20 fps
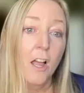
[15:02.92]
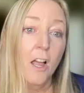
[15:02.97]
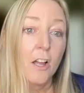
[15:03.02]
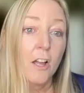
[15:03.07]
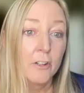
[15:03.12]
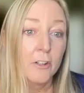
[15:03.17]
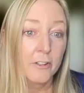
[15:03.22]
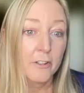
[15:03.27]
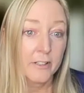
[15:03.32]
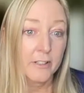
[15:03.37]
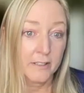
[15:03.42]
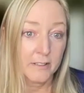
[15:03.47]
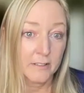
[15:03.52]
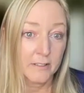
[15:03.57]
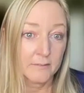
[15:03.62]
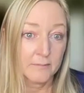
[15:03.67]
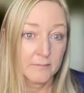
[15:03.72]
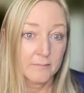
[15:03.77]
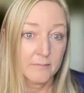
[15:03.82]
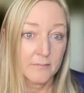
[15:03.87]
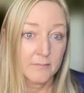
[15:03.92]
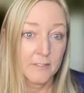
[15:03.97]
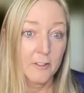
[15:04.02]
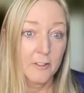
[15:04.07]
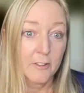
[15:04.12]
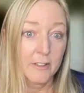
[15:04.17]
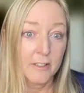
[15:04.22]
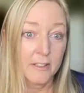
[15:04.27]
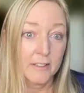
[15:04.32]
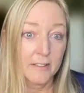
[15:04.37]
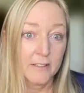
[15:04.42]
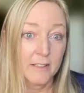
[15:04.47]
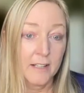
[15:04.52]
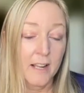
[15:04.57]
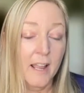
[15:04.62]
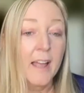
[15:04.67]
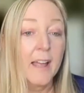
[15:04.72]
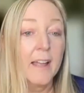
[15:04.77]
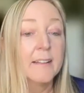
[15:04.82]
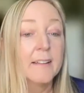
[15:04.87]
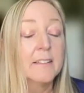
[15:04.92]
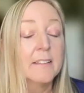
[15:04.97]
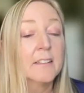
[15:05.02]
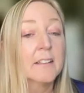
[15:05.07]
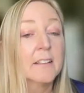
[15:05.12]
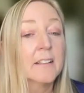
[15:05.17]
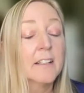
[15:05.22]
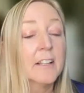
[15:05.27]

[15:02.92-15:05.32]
Agreed. Agreed. And,